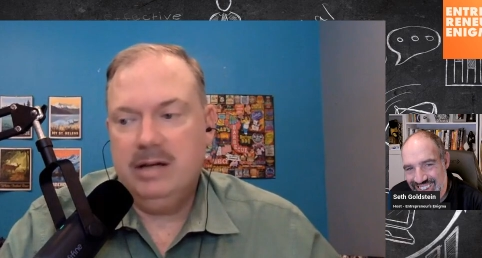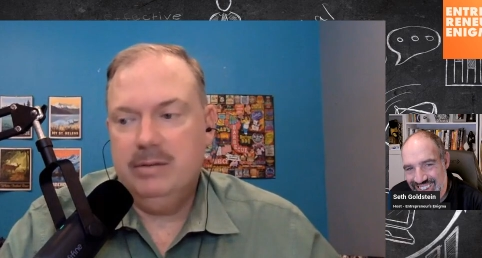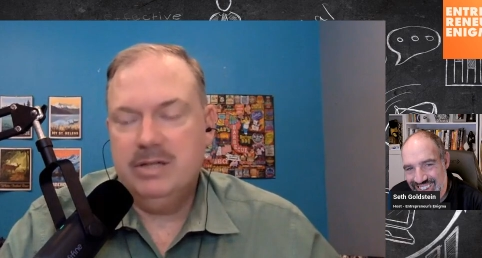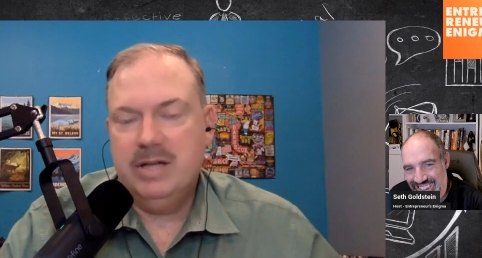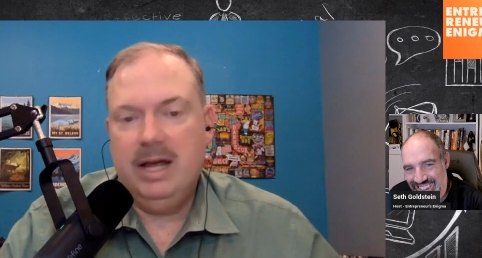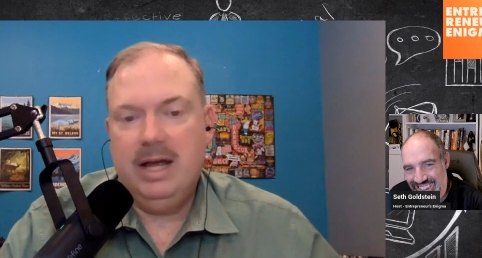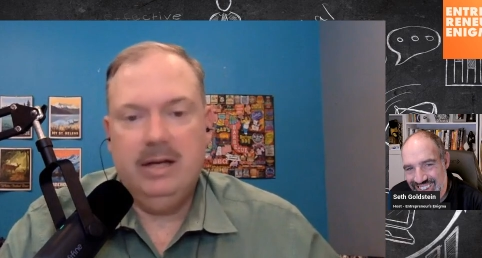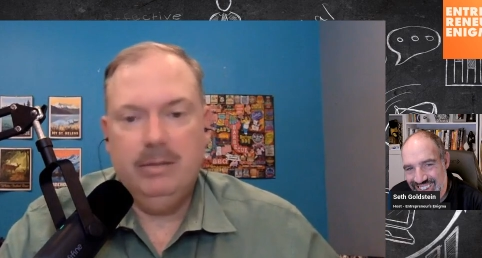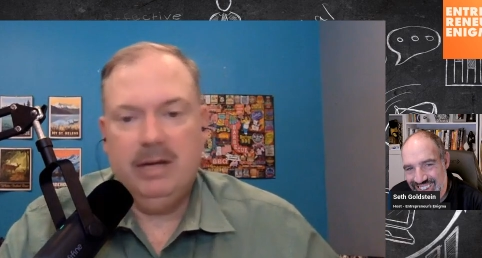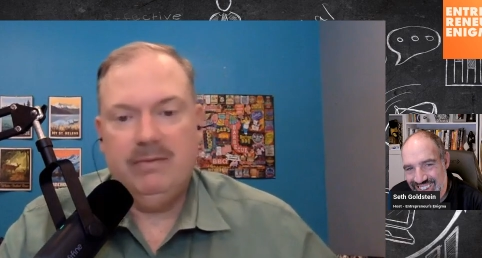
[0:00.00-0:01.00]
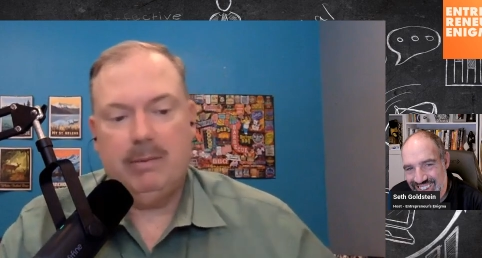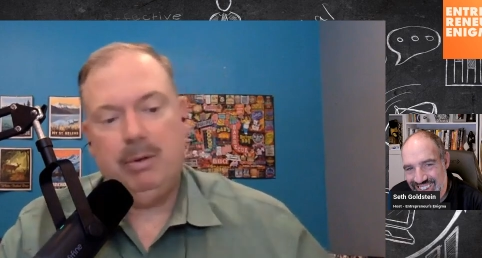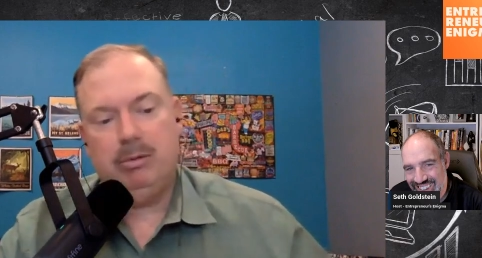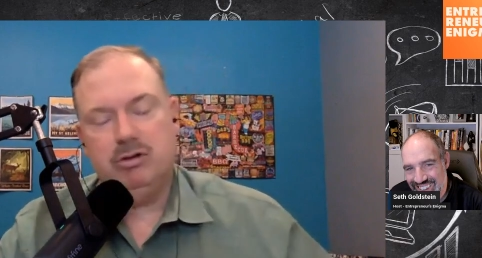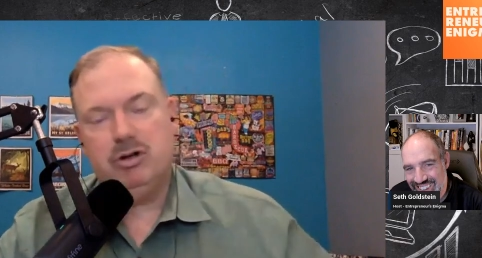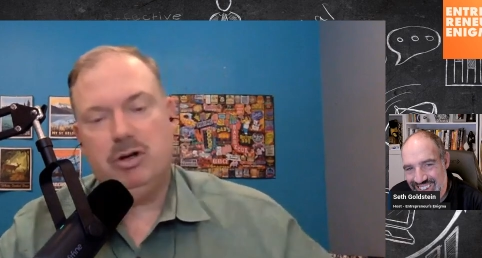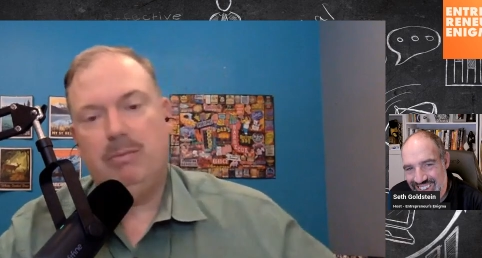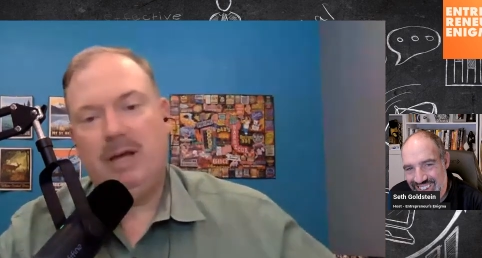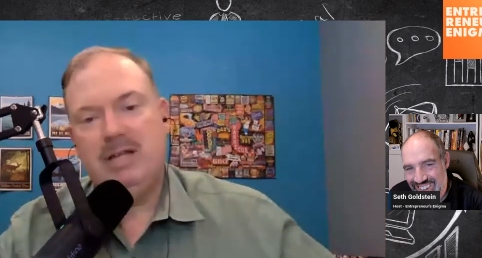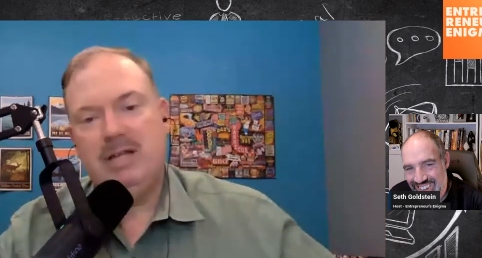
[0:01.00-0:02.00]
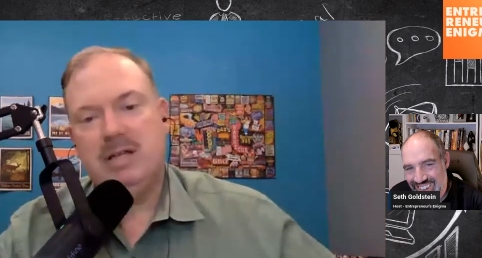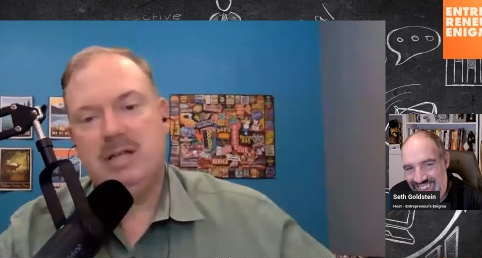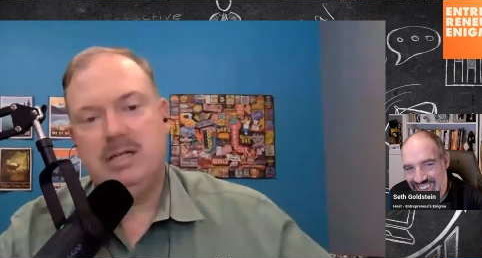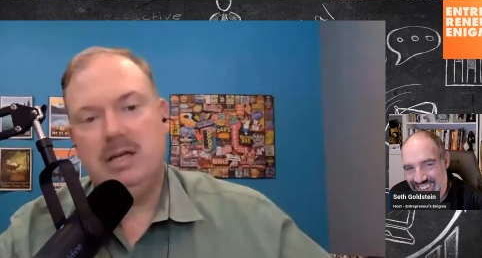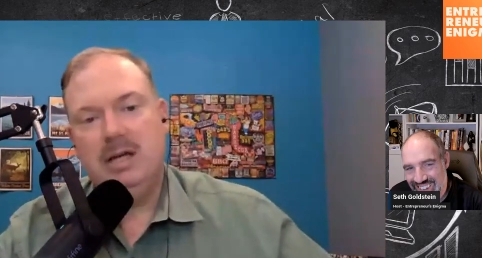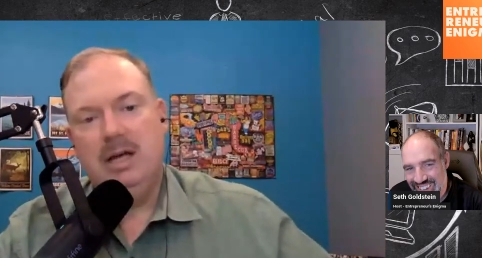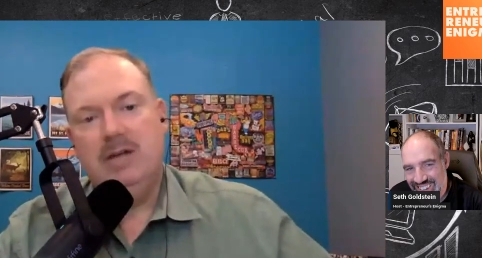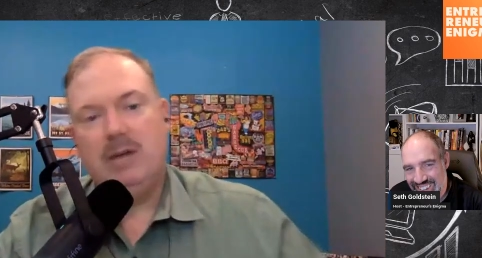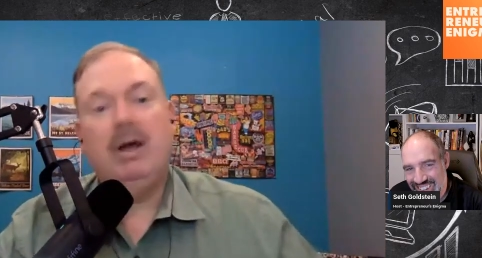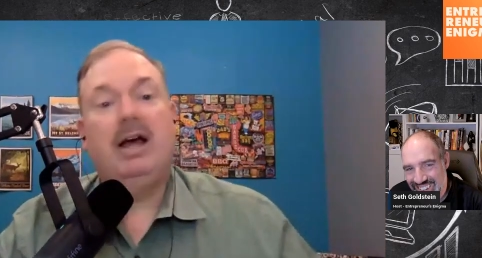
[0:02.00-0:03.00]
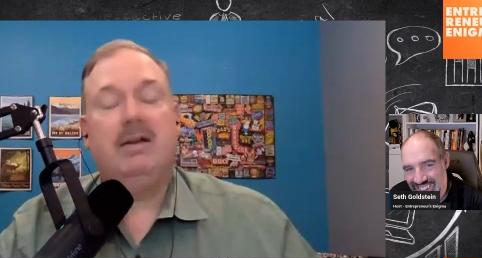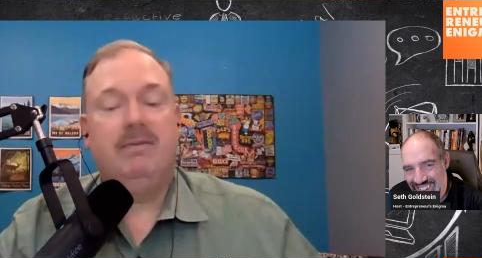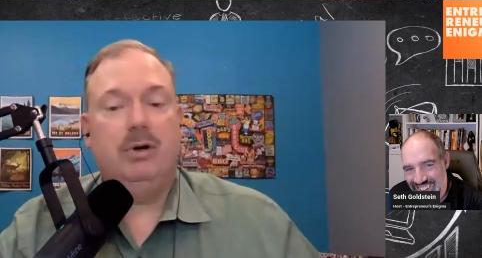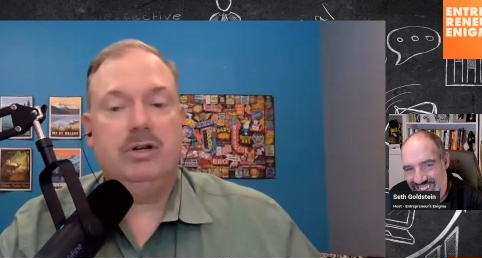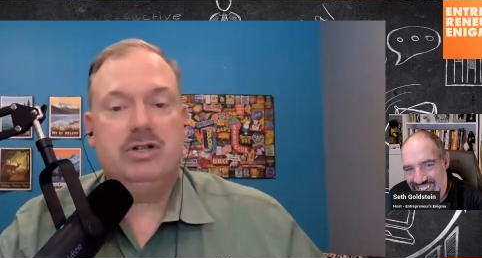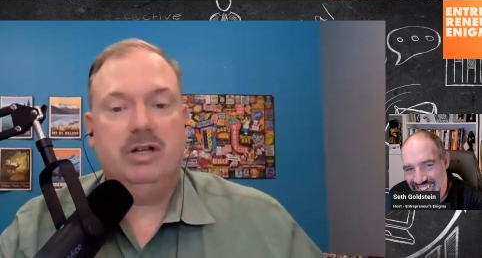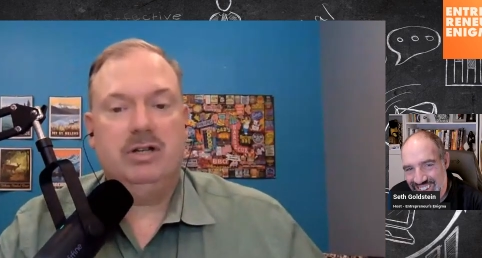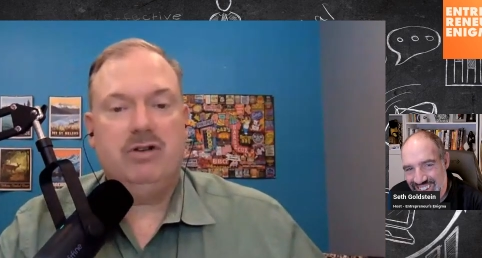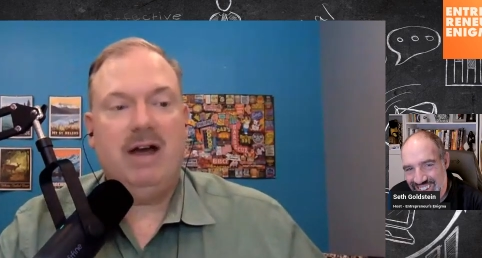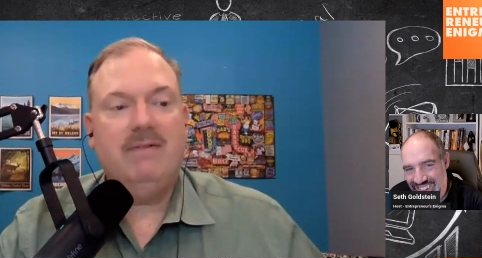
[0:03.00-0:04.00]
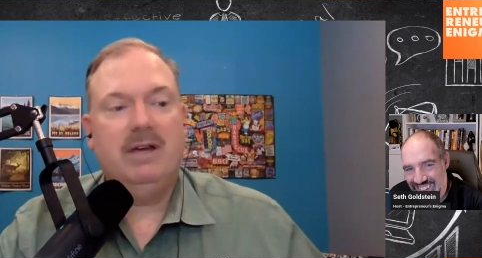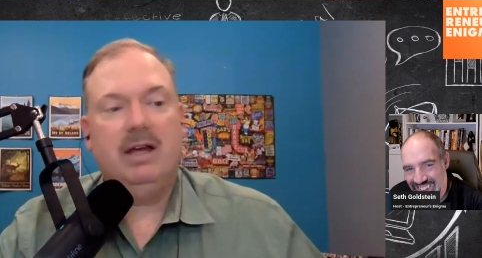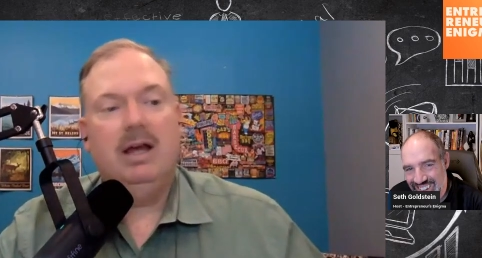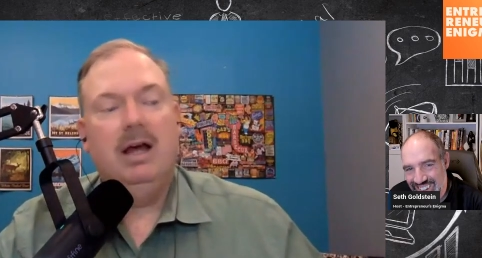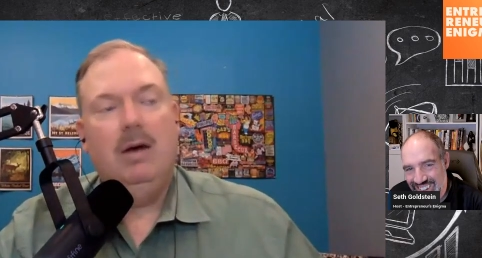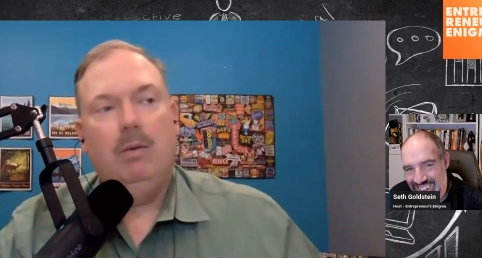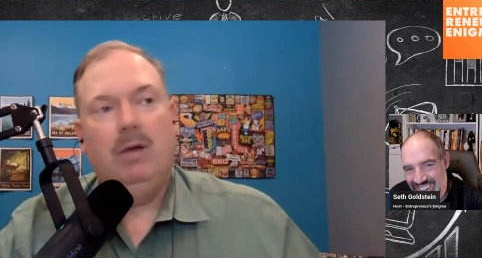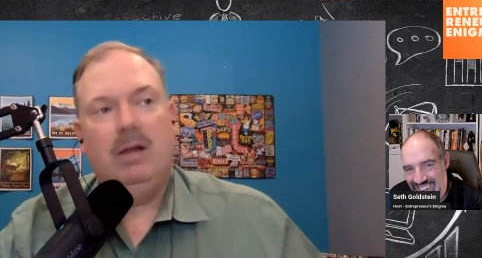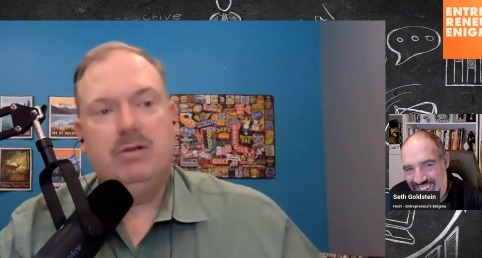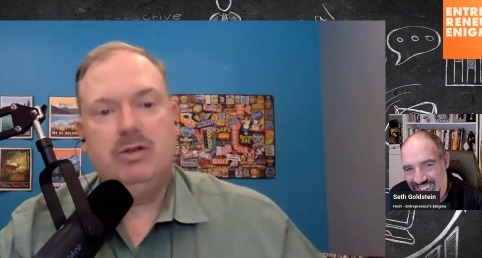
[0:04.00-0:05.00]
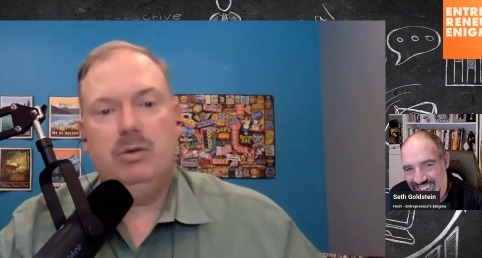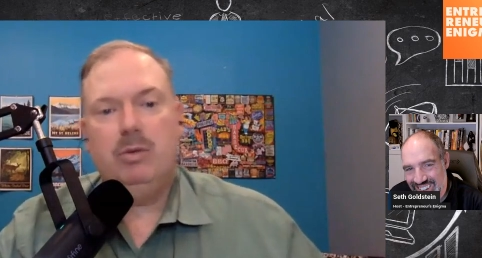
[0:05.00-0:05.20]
Speaker 1: them and say, hey, do you mind if I publish on my site? That way I could focus on the traffic. Well, I was doing